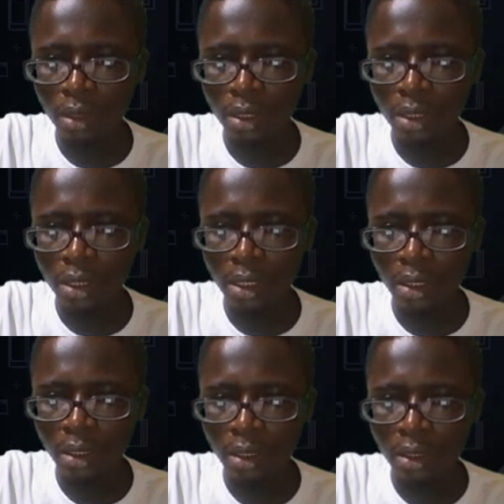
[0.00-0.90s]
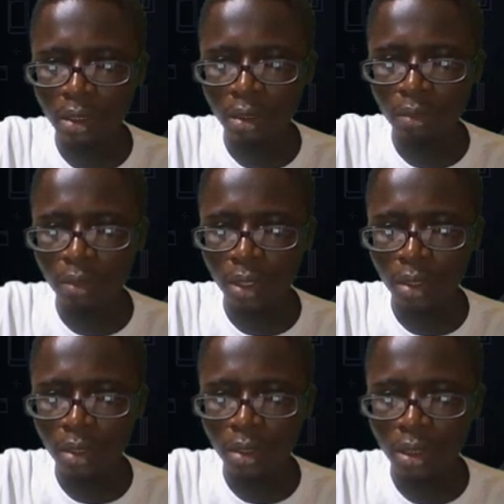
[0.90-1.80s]
you can see,
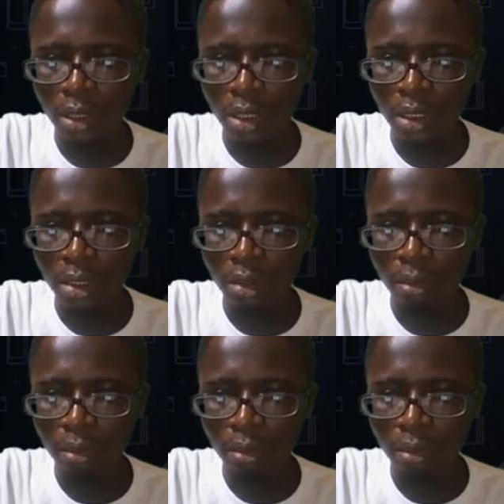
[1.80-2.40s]
because this is